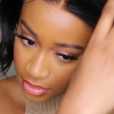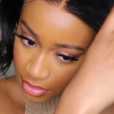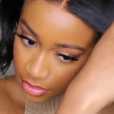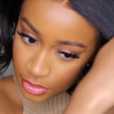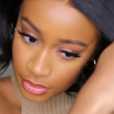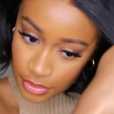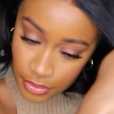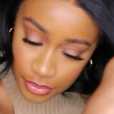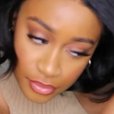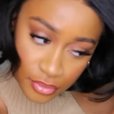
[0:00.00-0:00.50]

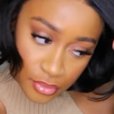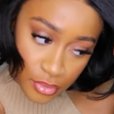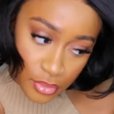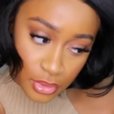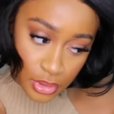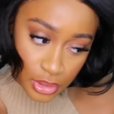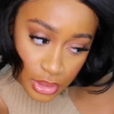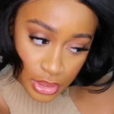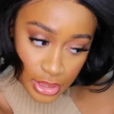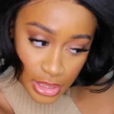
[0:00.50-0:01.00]
because
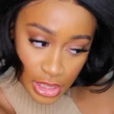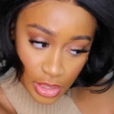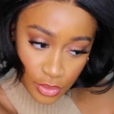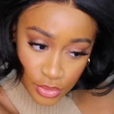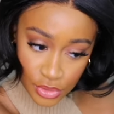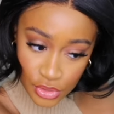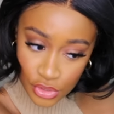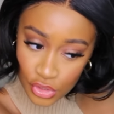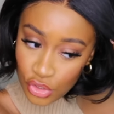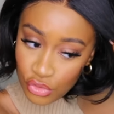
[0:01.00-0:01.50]

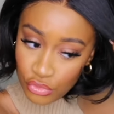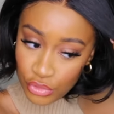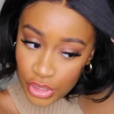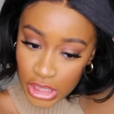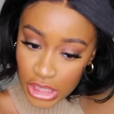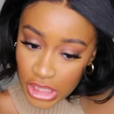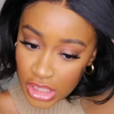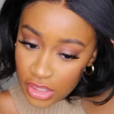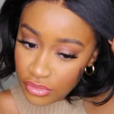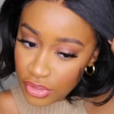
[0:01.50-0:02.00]
now it's
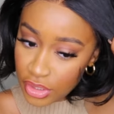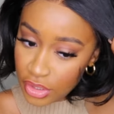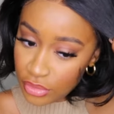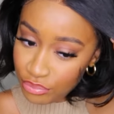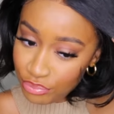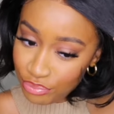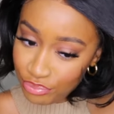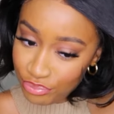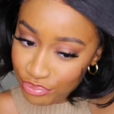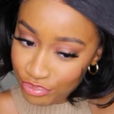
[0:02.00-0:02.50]
not really
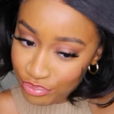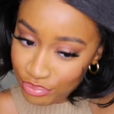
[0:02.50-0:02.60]
giving.